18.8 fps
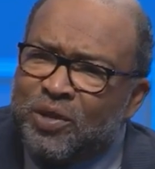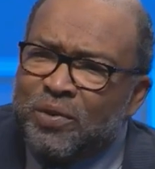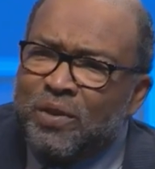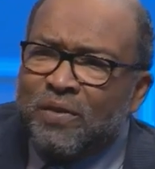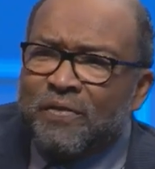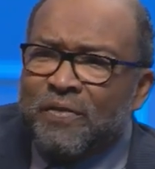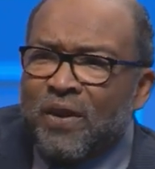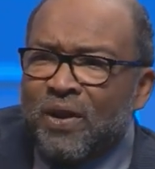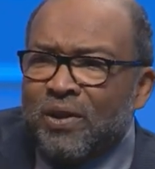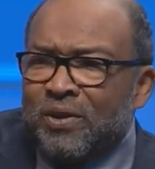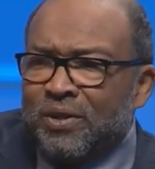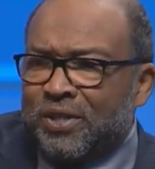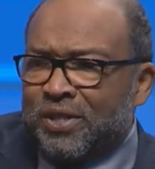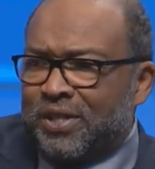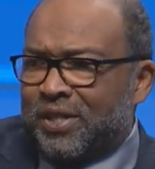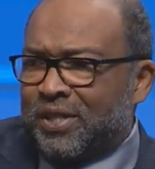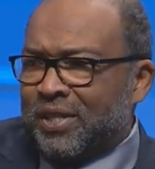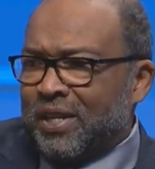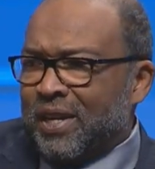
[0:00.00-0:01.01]
to the
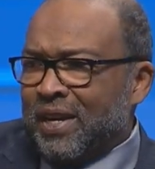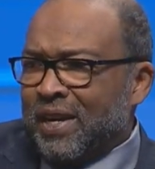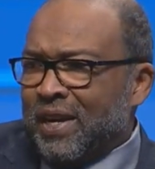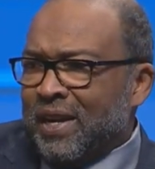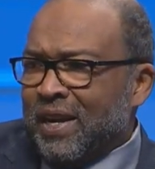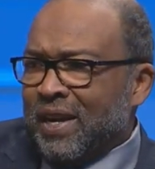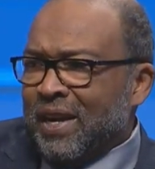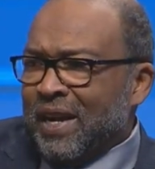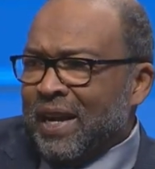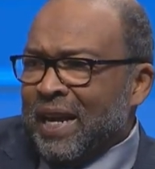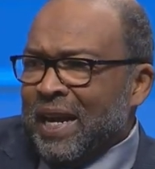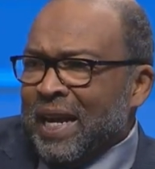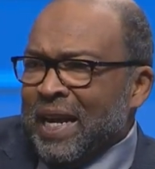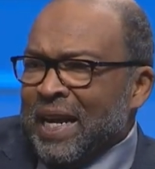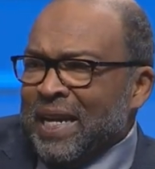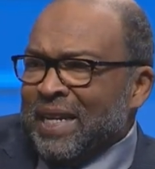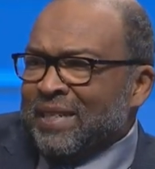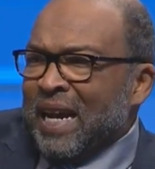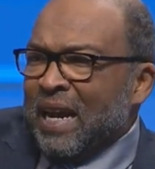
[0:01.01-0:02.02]
verse
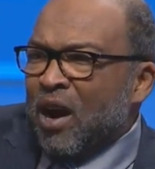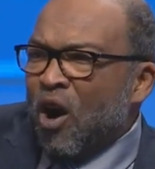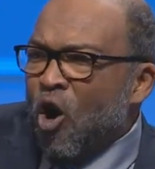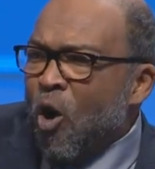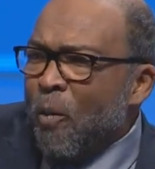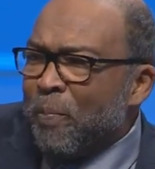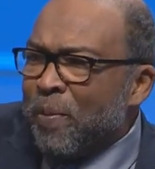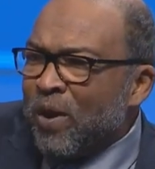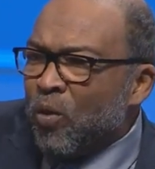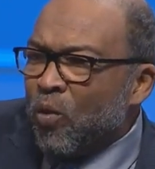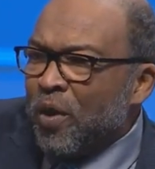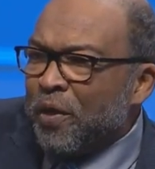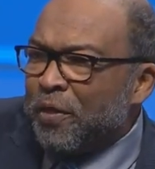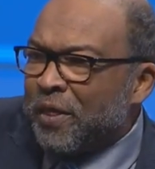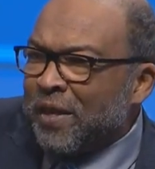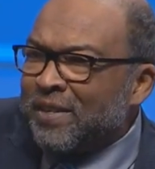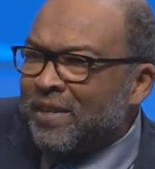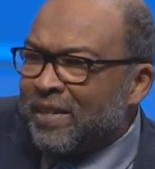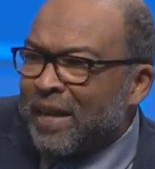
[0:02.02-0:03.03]
is coping
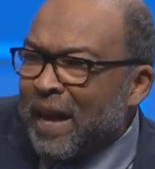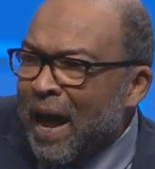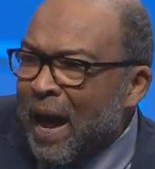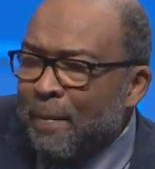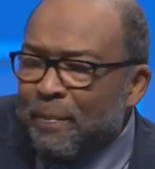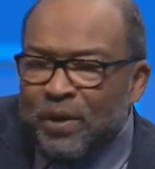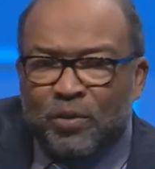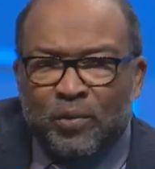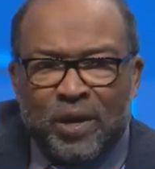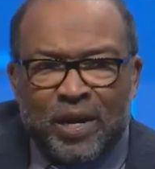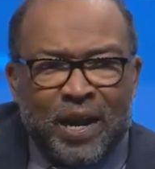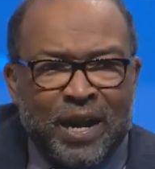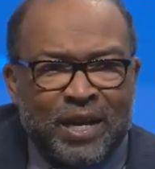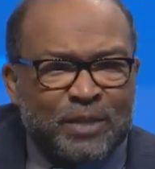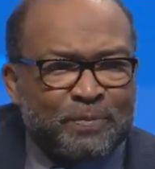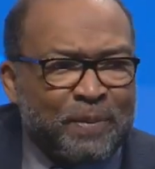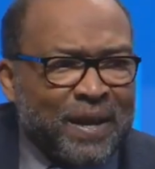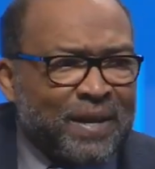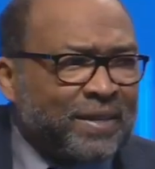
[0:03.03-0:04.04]
with this gap between
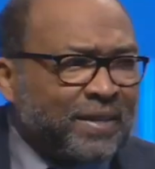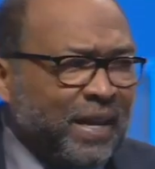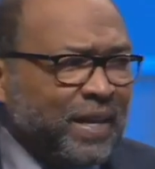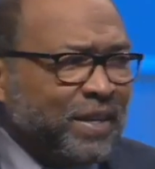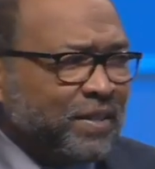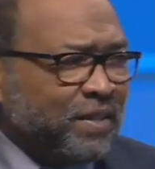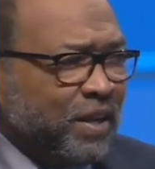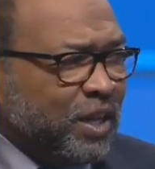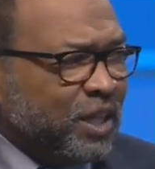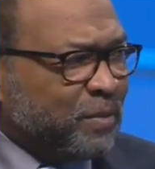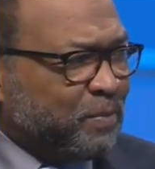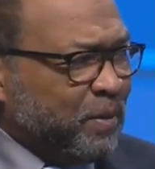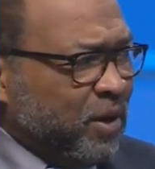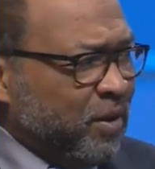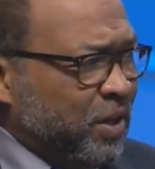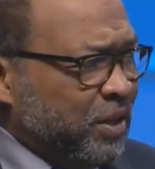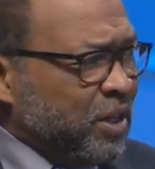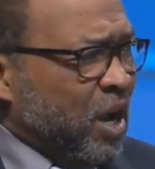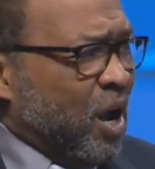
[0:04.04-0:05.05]
expectation and
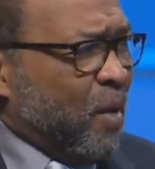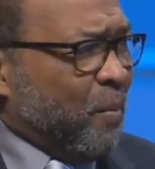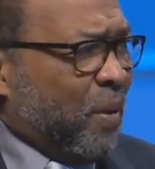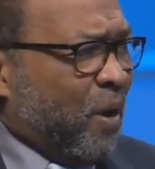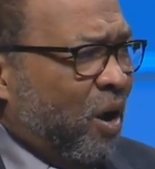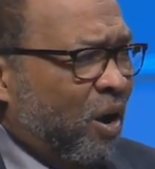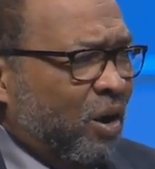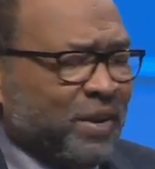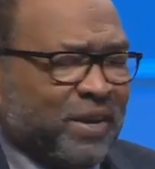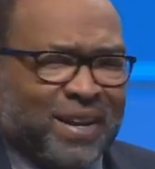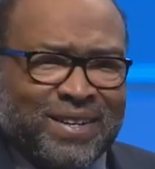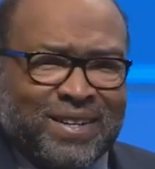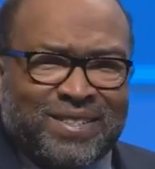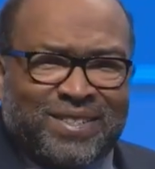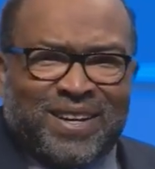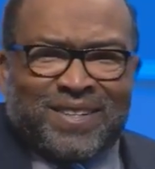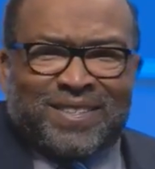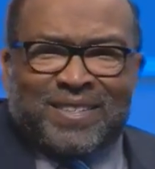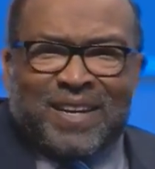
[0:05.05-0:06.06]
experience. Paul
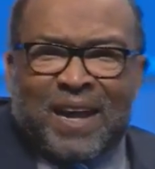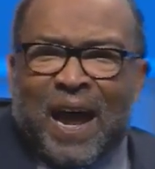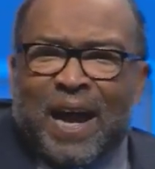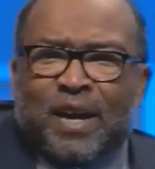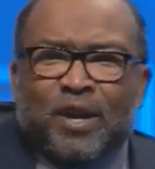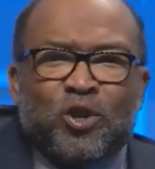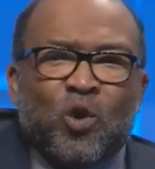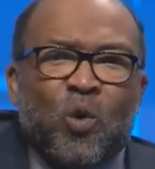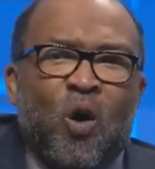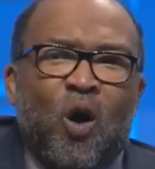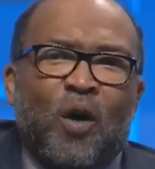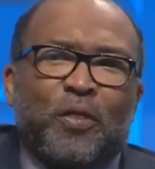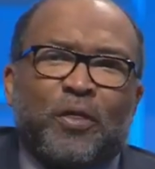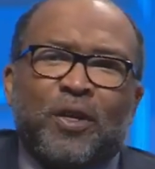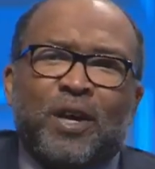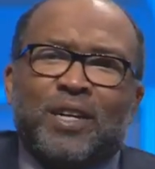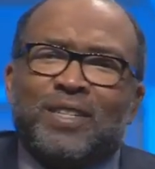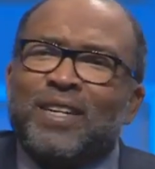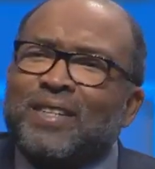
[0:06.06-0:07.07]
doesn't just say, "I can do all
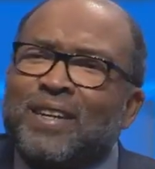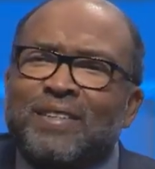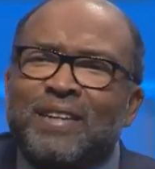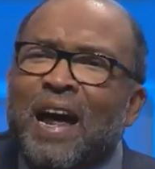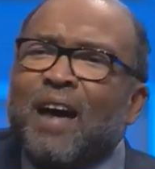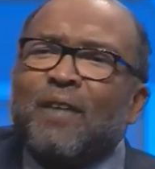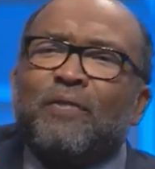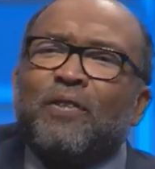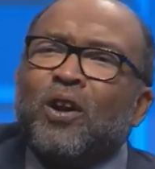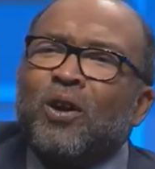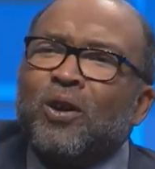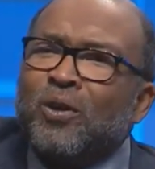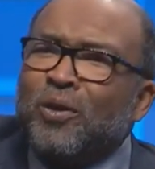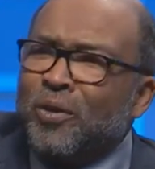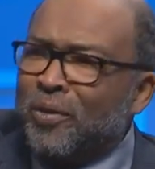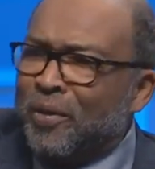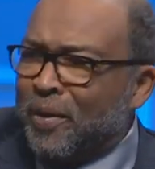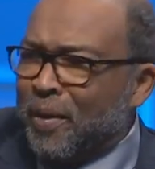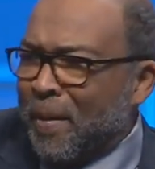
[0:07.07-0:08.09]
things." He says, "I have
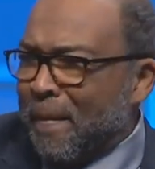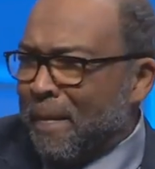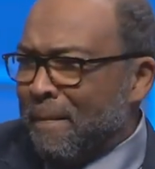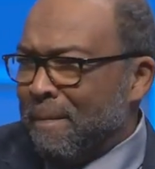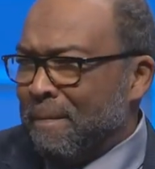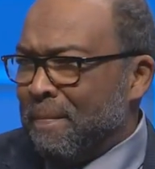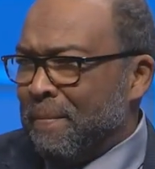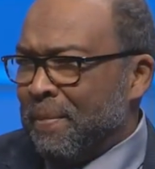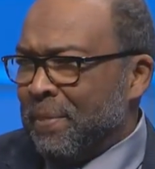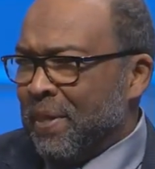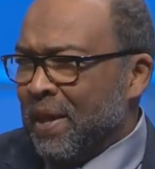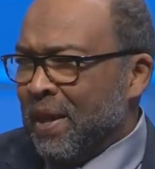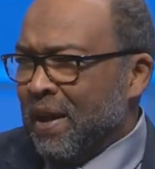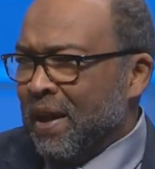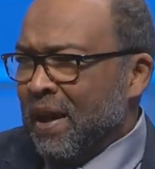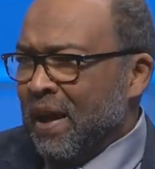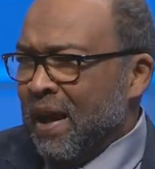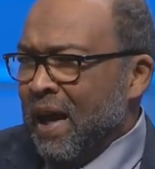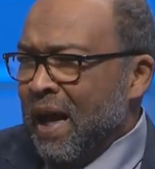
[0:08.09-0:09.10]
learned.
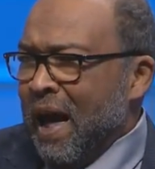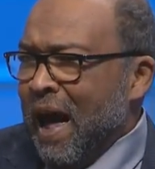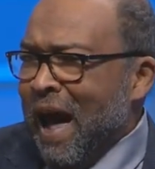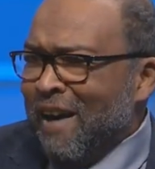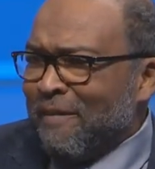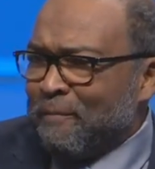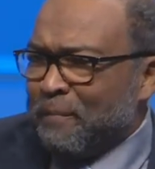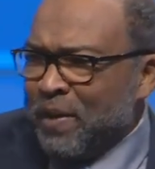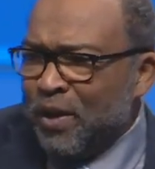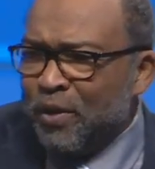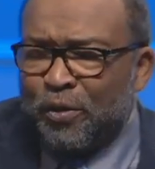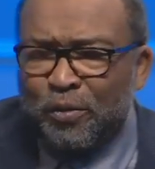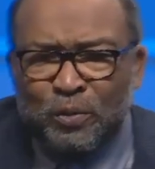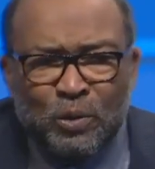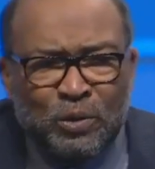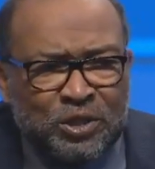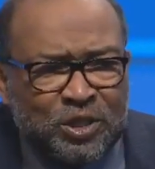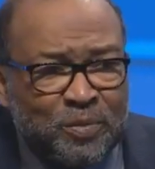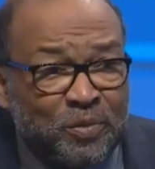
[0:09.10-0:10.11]
I've been
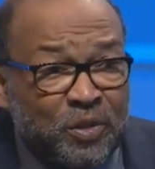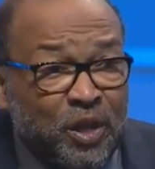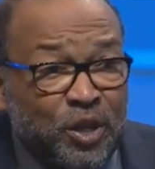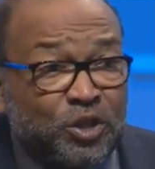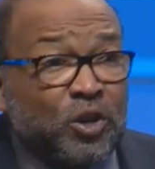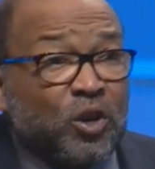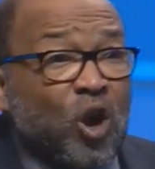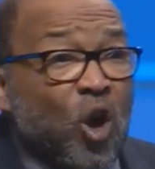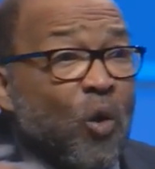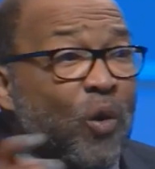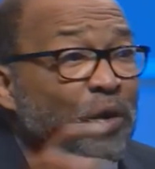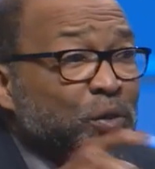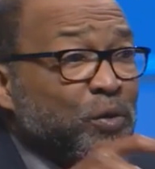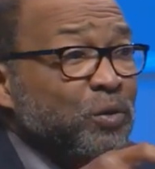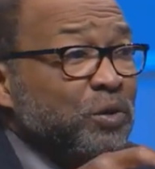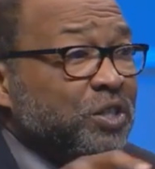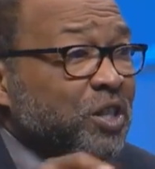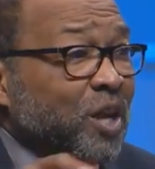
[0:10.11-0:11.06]
through some things. You're going through